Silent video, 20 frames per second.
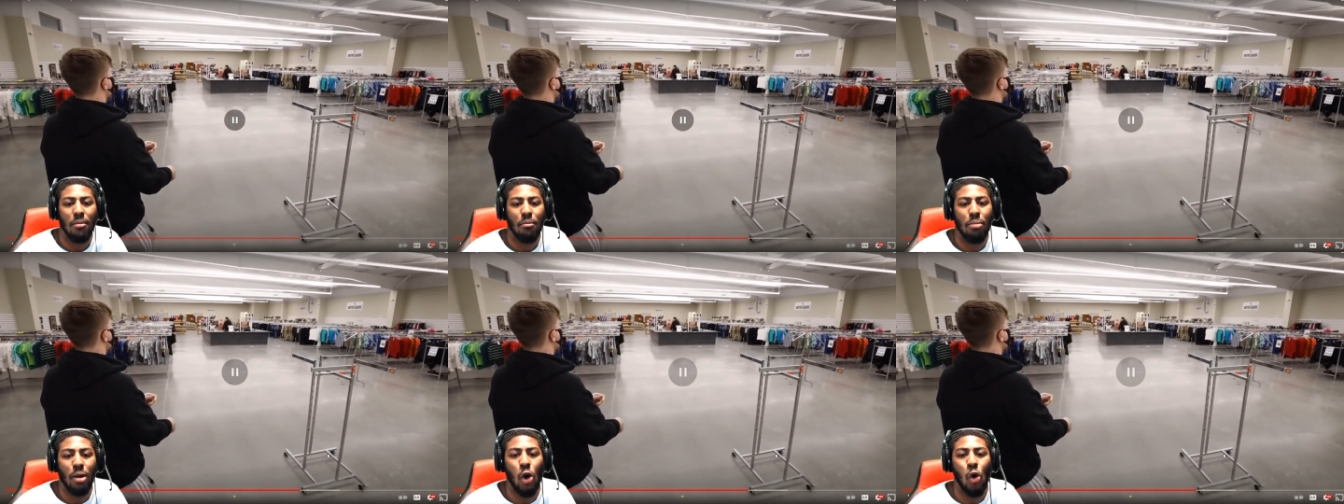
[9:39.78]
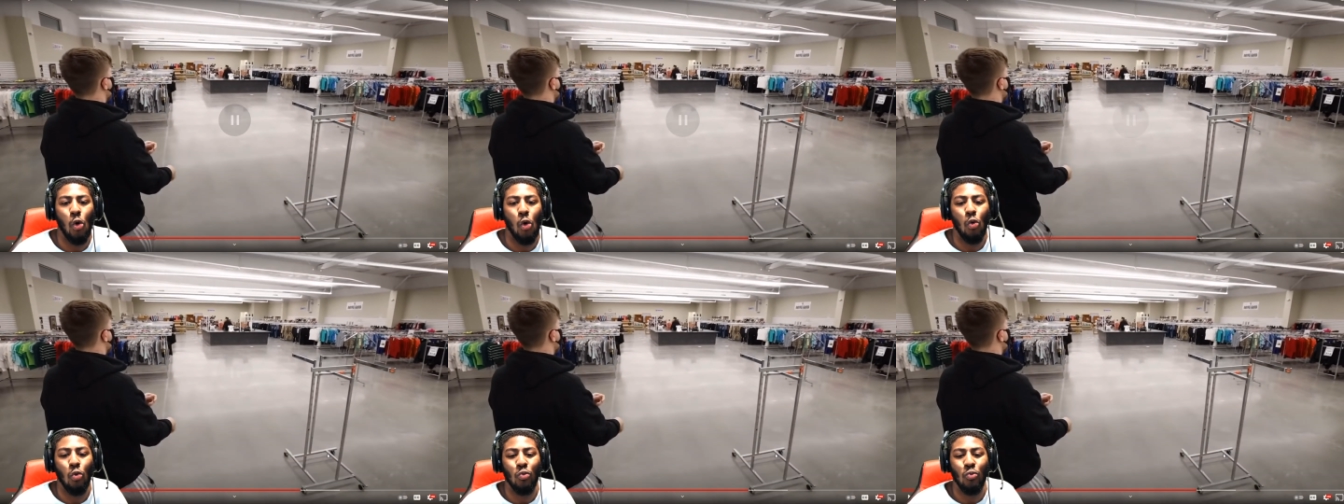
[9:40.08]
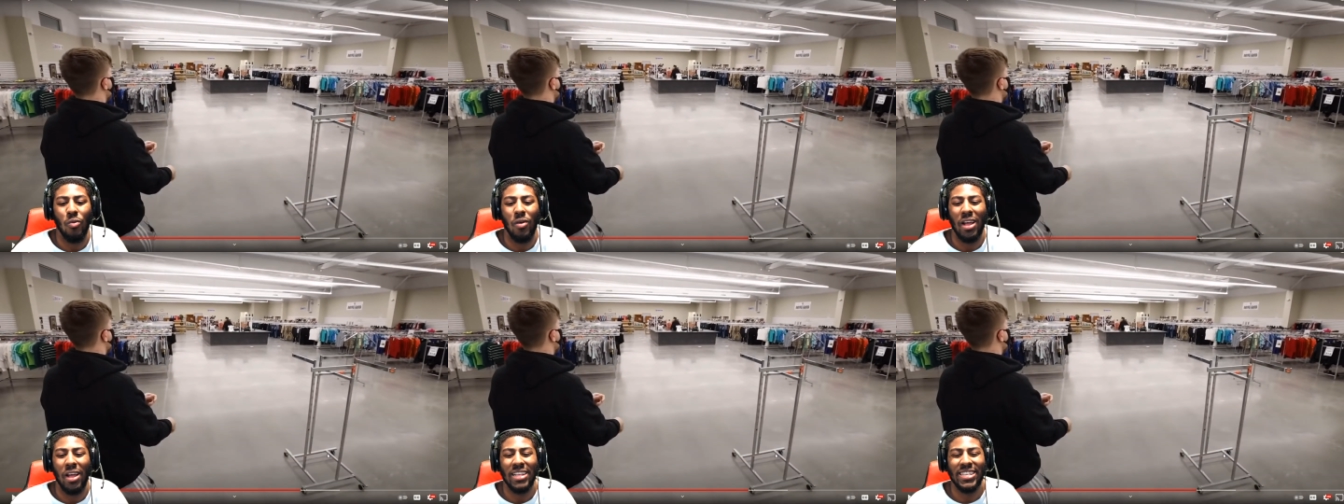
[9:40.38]
Bro,
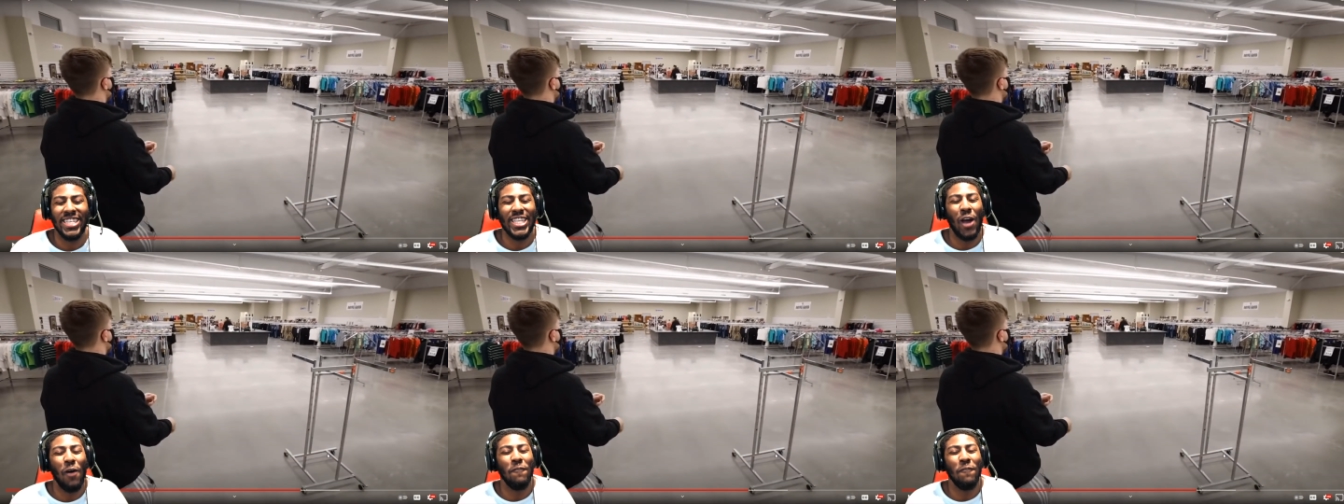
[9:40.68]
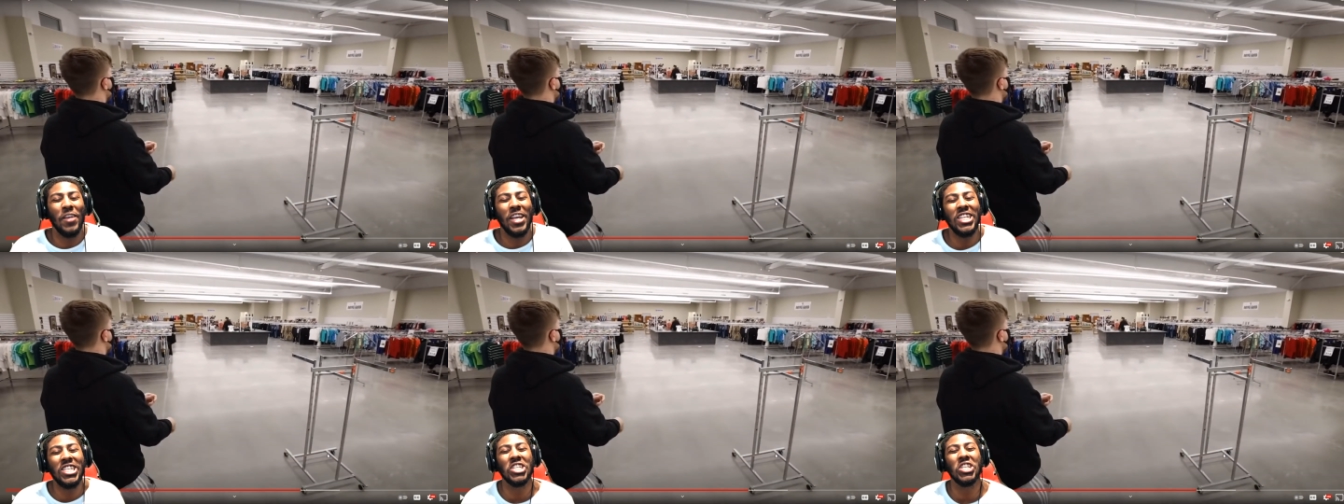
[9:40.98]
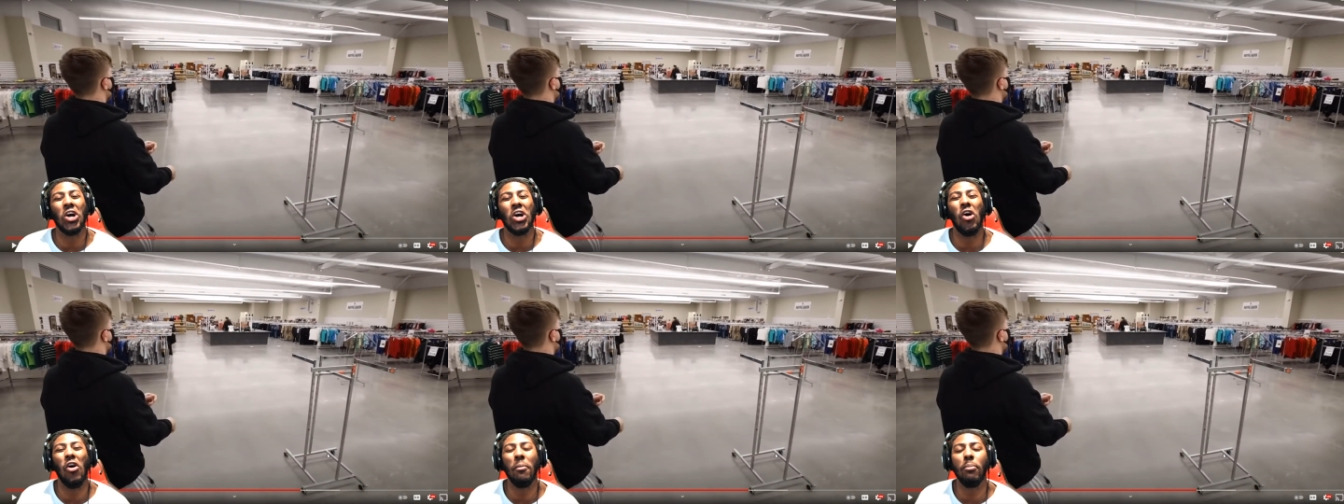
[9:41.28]
Salvation
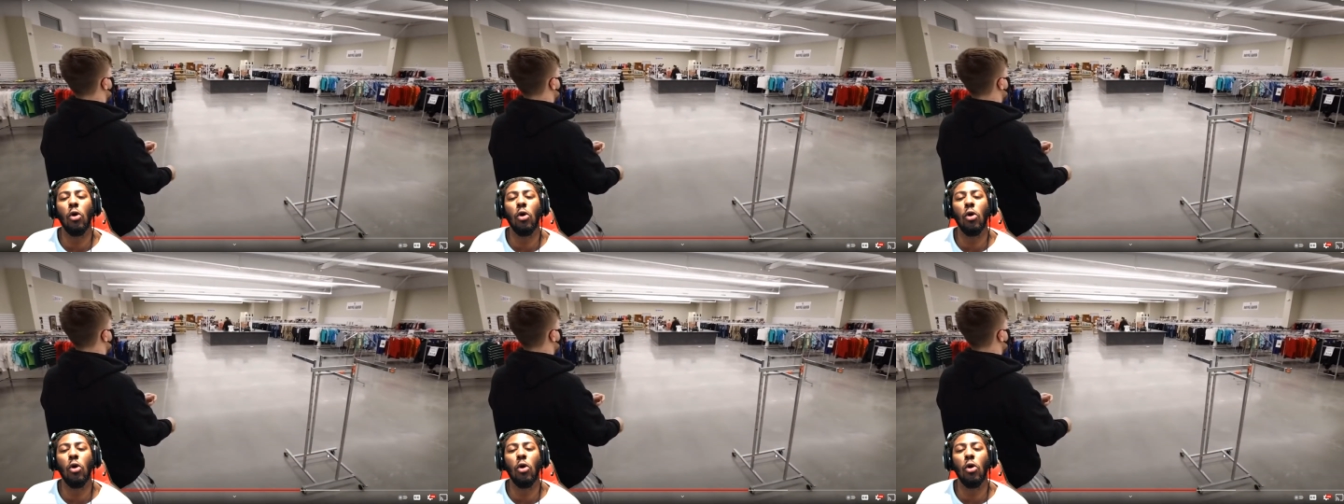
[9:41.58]
Army.